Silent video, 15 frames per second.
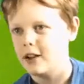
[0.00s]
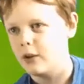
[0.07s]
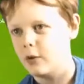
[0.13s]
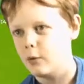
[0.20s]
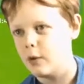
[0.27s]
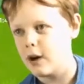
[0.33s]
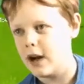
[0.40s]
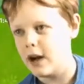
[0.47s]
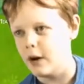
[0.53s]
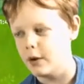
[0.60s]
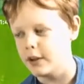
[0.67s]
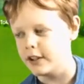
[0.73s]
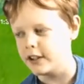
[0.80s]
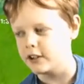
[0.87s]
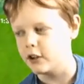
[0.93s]
Wow, and
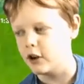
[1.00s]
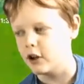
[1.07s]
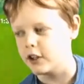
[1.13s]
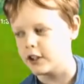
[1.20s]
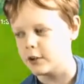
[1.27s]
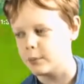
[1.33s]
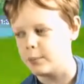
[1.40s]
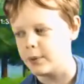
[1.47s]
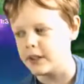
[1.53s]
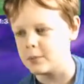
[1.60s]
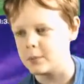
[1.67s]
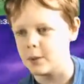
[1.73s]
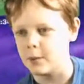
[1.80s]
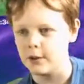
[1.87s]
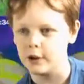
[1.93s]
he thought he could beat
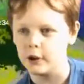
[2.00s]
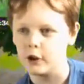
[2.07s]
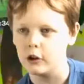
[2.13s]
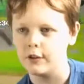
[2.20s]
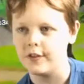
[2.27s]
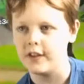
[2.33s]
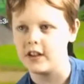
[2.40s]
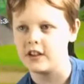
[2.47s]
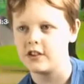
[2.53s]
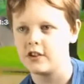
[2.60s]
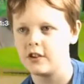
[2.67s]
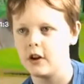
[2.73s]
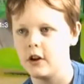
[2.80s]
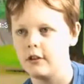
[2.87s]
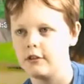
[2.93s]
me with all of this
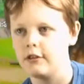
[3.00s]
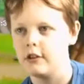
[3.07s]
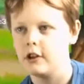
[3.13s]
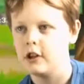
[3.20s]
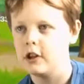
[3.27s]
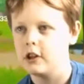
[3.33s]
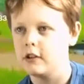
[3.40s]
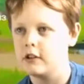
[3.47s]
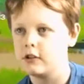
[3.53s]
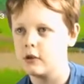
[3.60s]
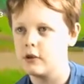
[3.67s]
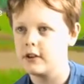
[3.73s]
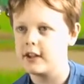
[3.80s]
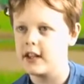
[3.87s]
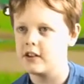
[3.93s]
stuff. Let's go
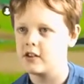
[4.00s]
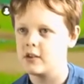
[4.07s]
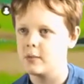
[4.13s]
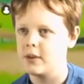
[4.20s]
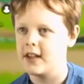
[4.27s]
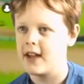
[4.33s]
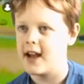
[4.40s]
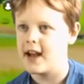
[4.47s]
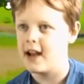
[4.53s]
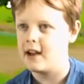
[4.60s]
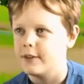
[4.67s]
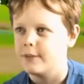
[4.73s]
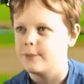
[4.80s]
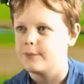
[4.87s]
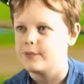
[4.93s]
and get some of that.
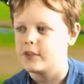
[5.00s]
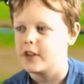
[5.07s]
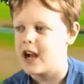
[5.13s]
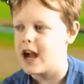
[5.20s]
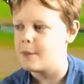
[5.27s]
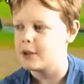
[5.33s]
I'm a